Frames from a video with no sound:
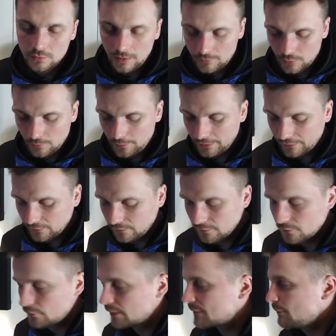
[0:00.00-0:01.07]
I'm going to piss
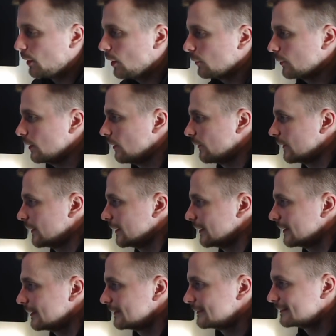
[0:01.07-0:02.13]
Chris Baldwin off
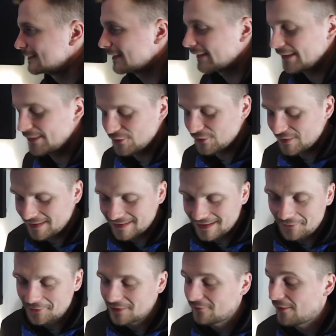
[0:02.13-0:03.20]
here because he just says
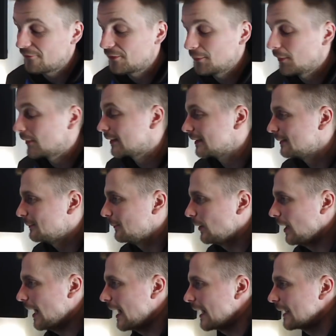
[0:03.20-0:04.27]
get rid of everybody.
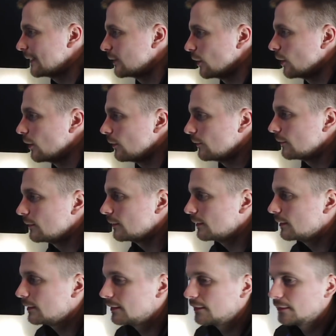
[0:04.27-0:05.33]
But I don't
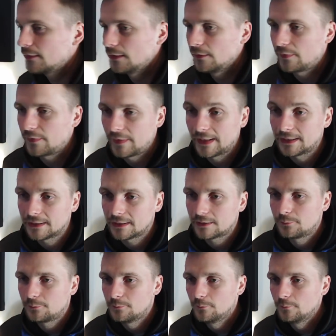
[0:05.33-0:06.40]
think
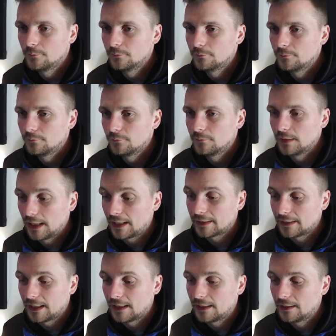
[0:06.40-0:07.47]

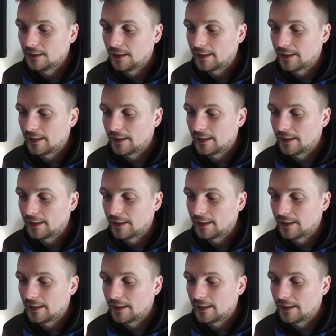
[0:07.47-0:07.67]
like that.